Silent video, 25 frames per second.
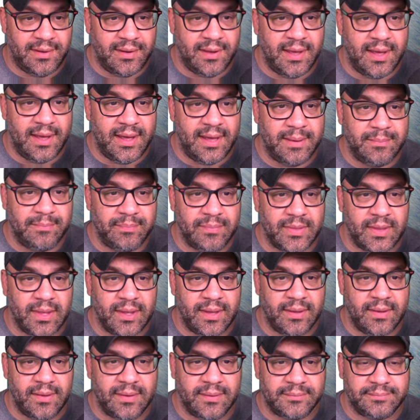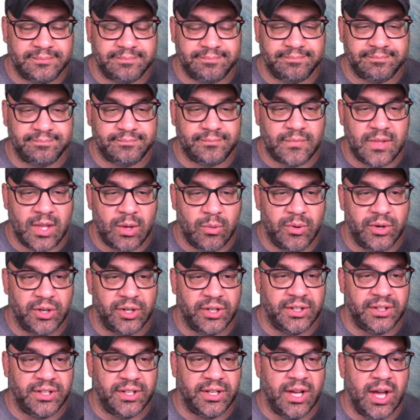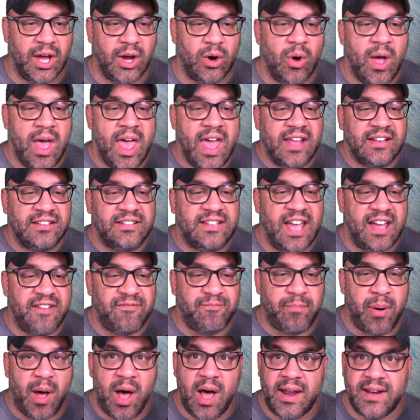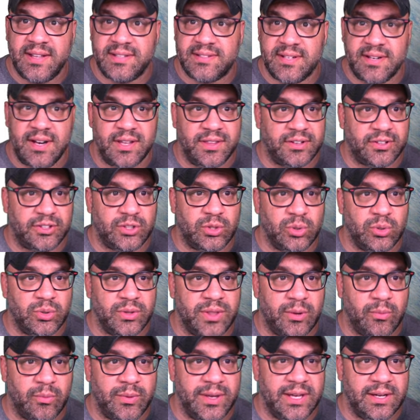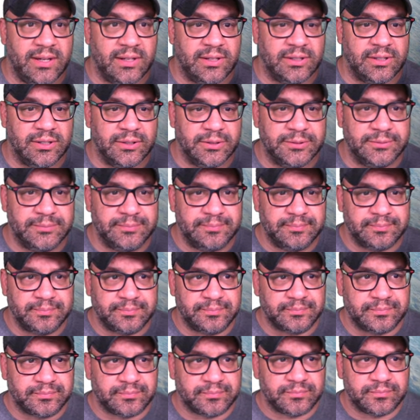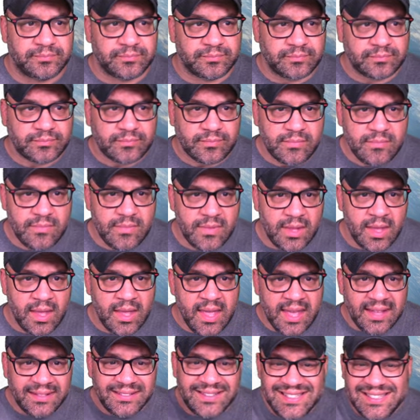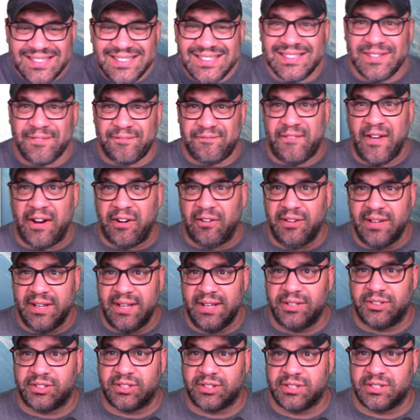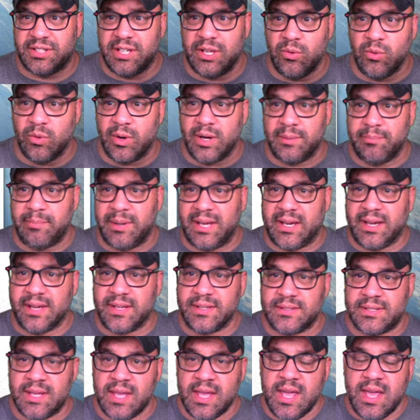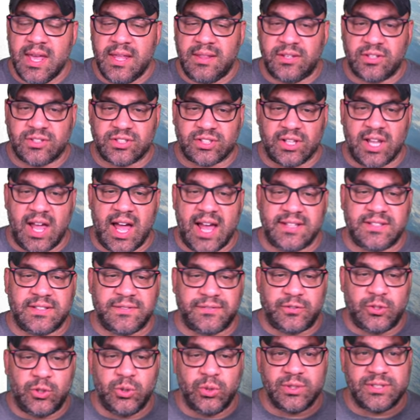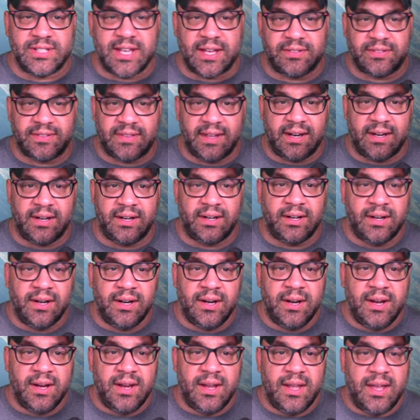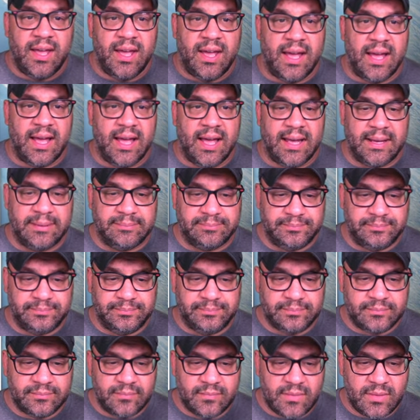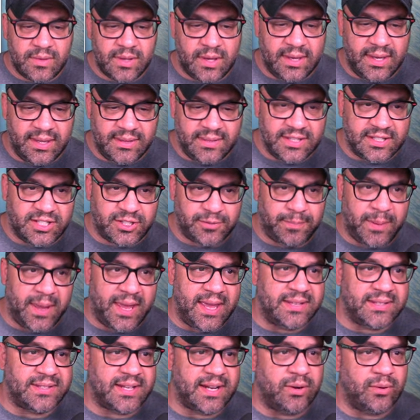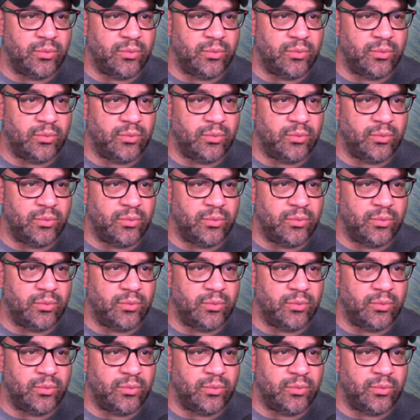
um, we are good to go. DevPod is another tool that we include. This is a very interesting one because there's lots of tools out there um, in this space, and